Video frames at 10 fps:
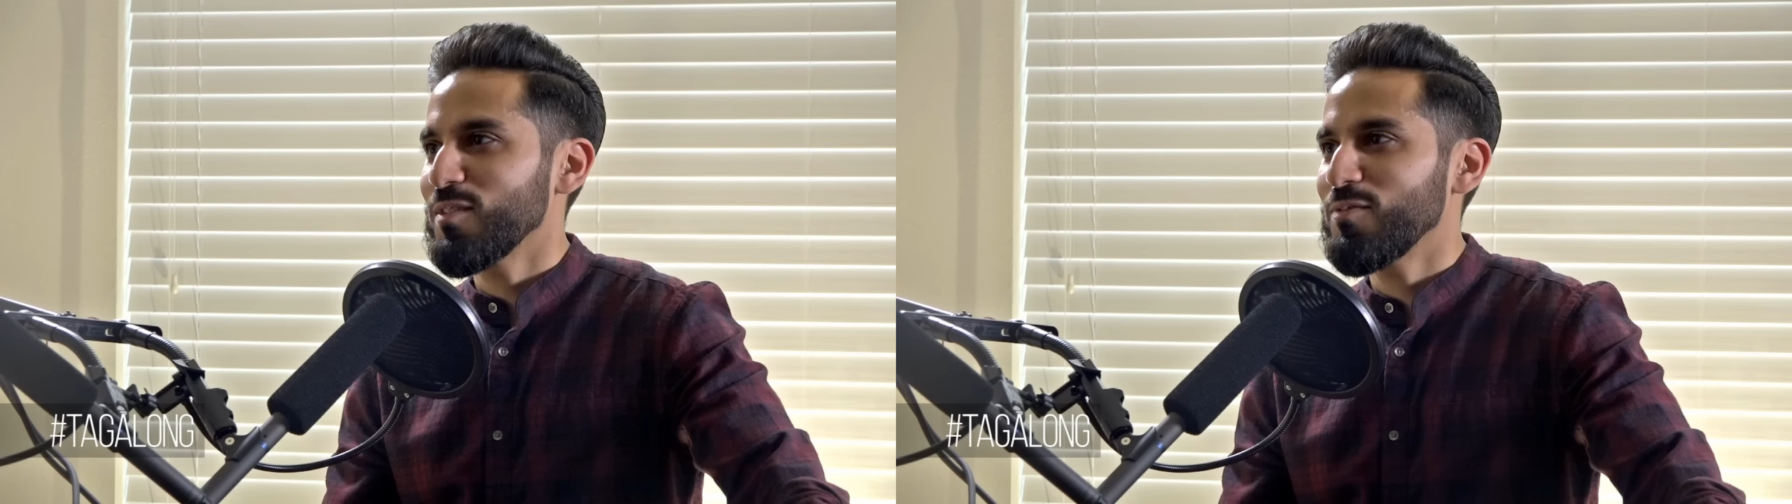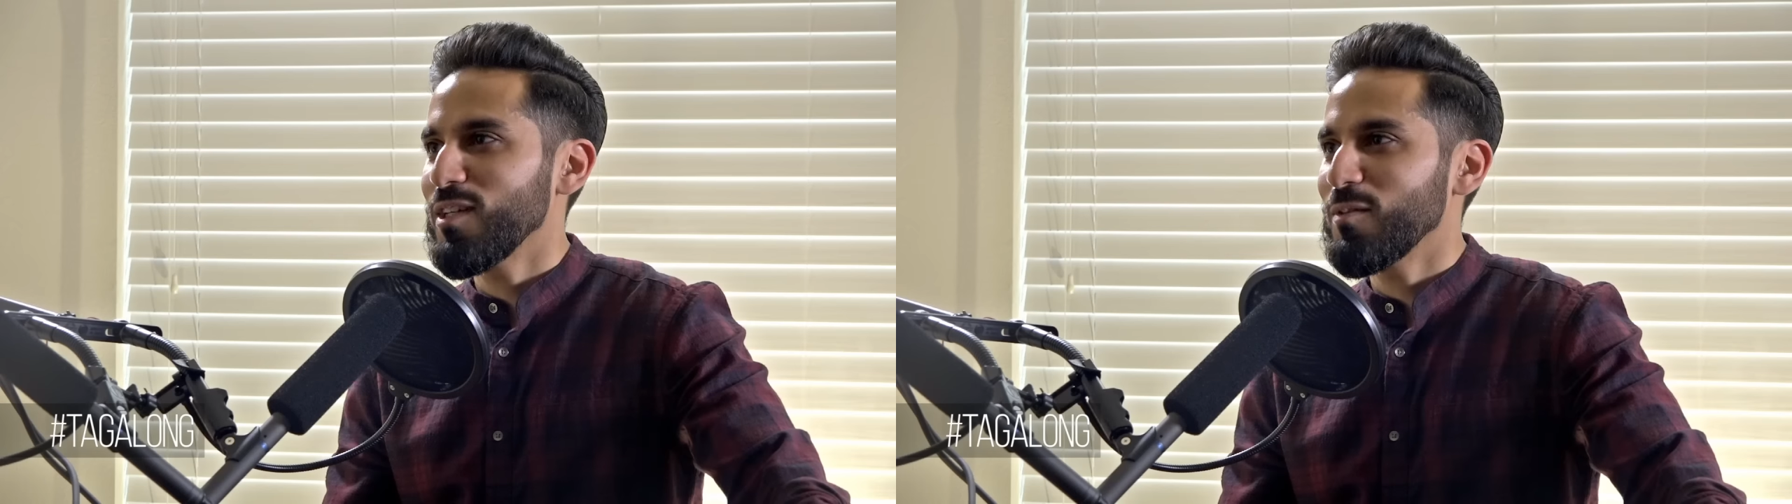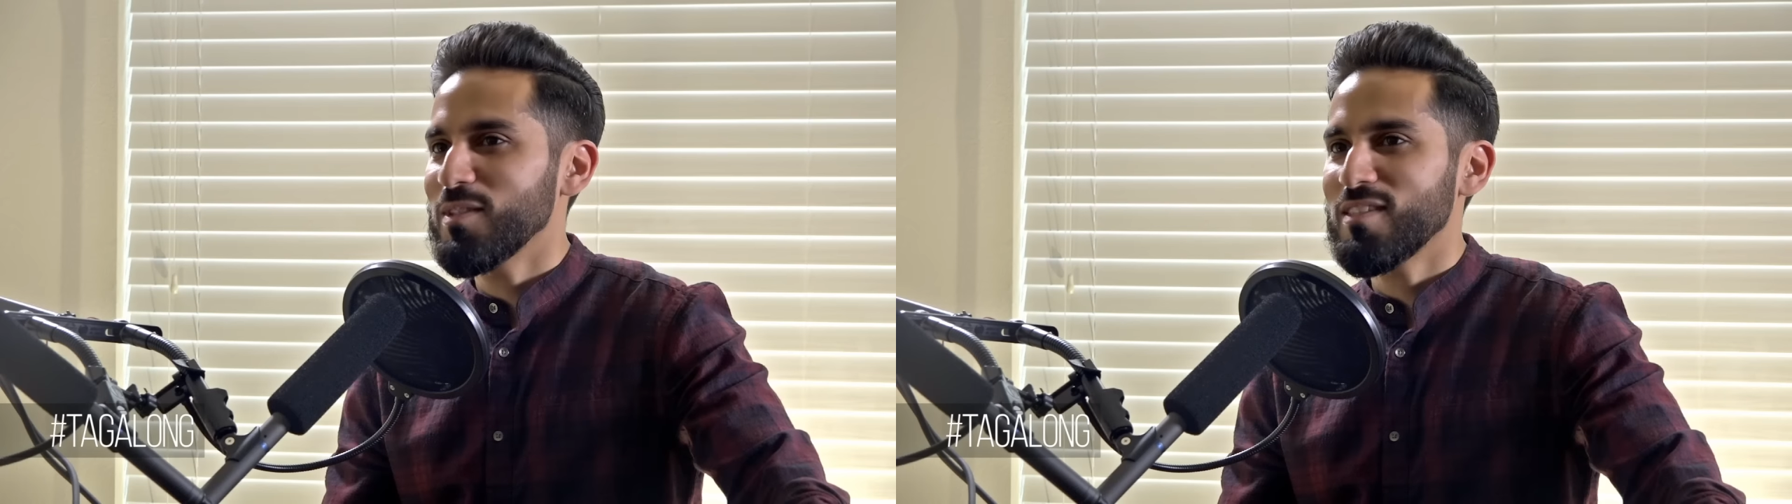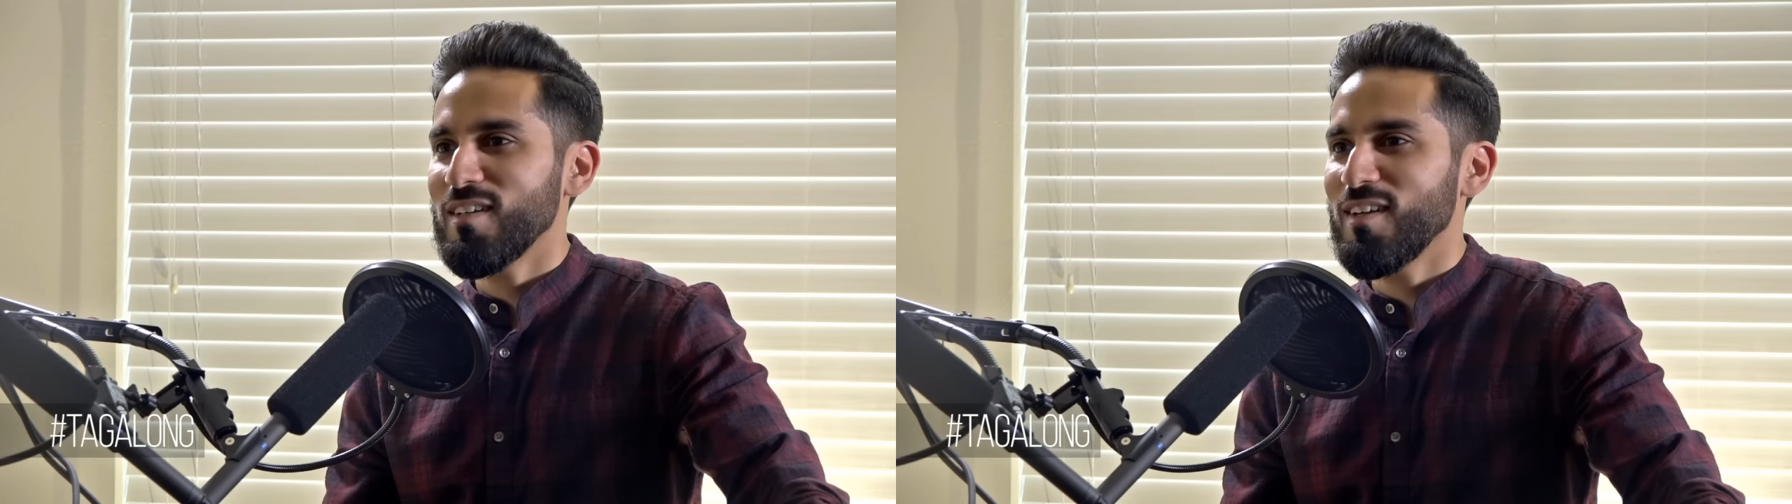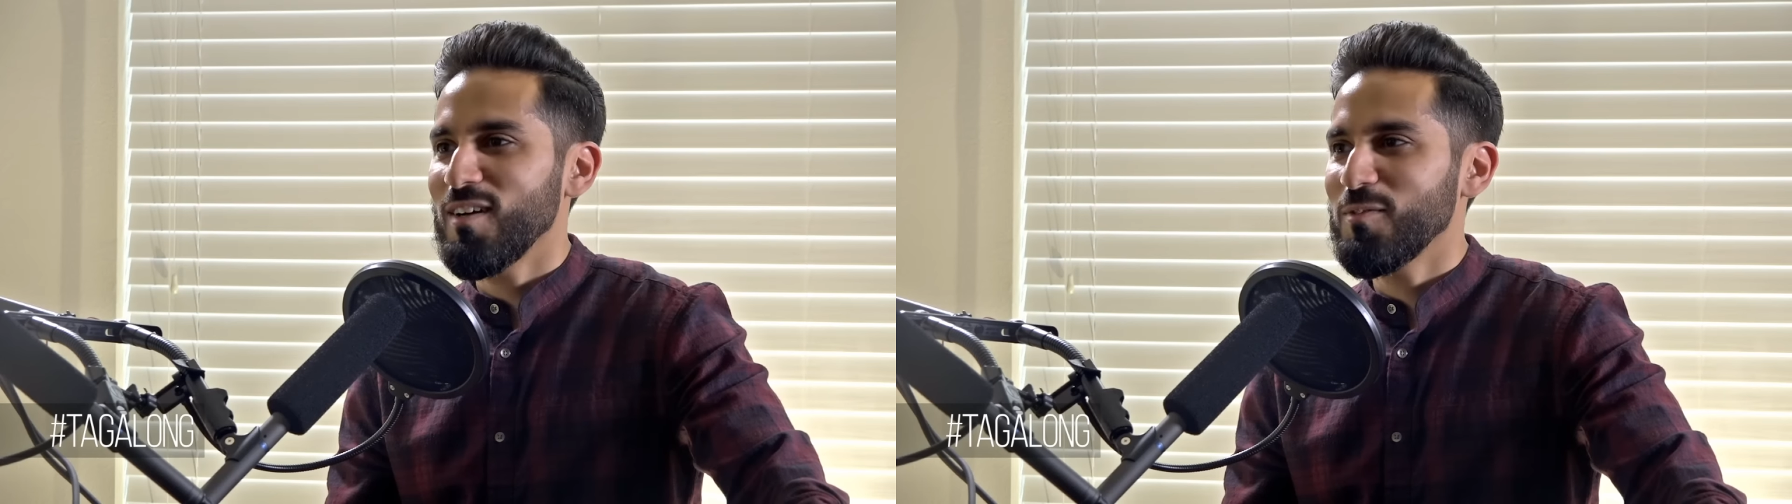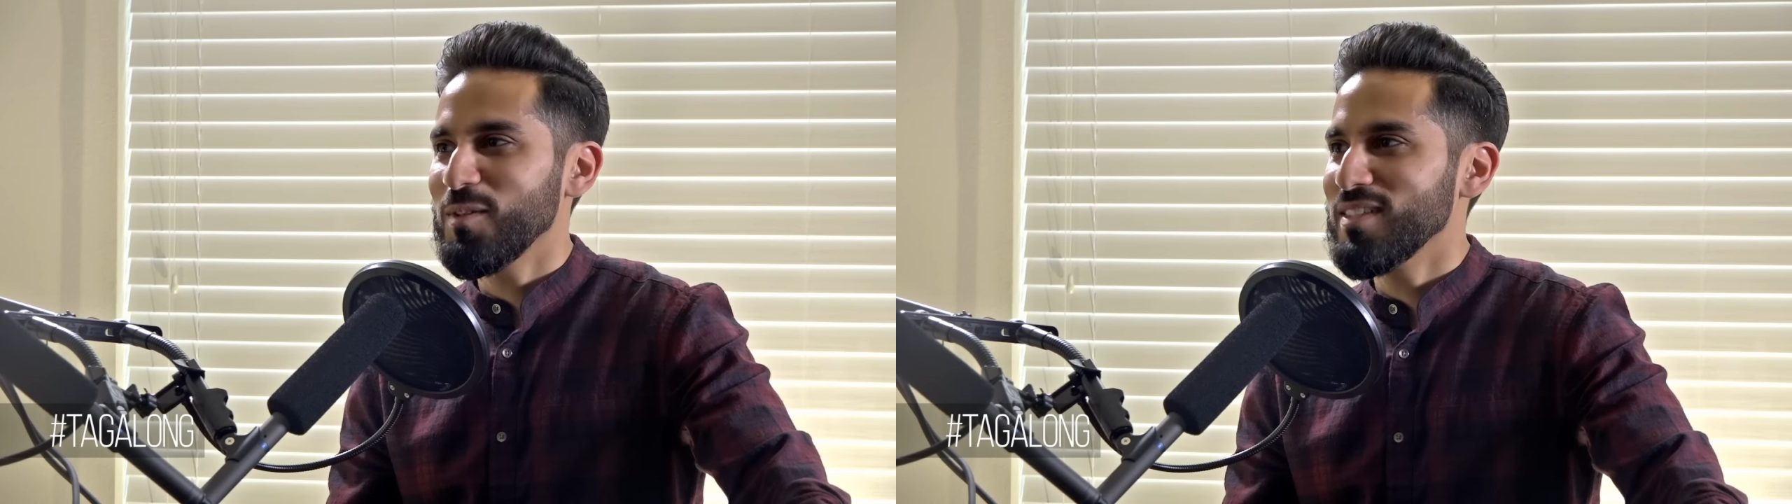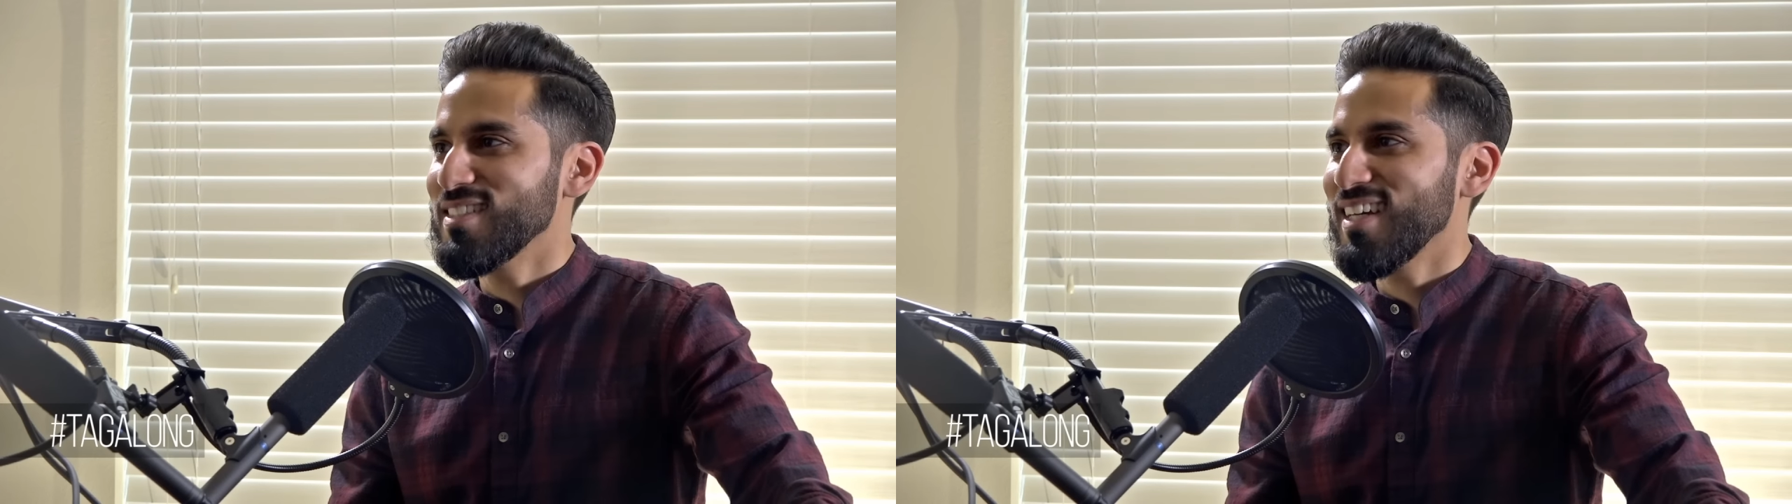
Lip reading: in the foot when we started off with